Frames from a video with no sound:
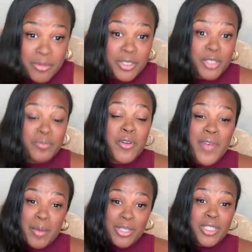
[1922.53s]
to just move
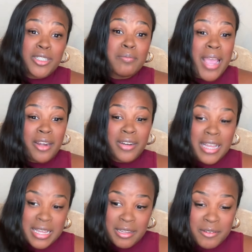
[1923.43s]
up. It's just a matter
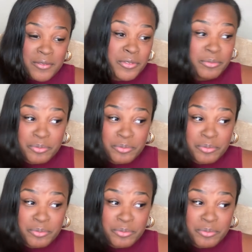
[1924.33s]
of